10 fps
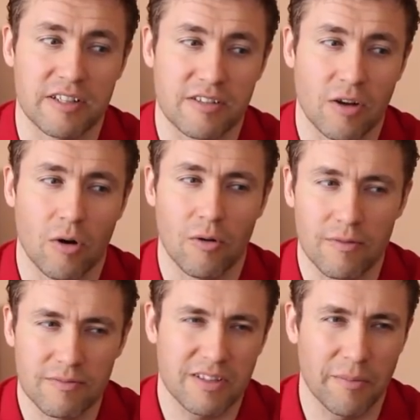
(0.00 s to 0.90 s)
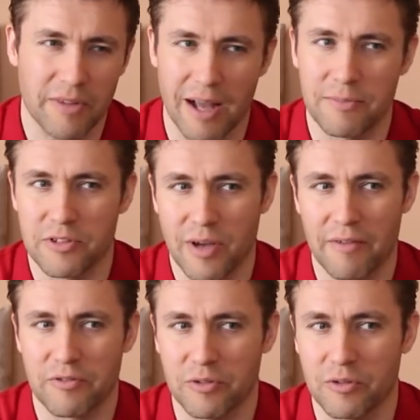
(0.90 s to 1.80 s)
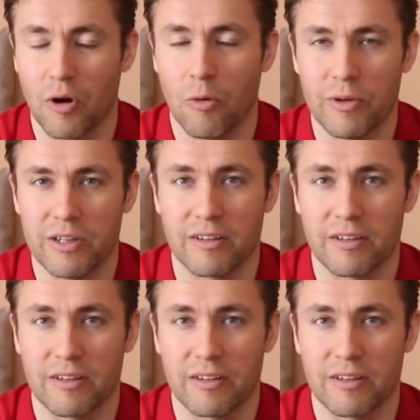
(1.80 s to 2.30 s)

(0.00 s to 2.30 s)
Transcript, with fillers: So sometimes you have to go with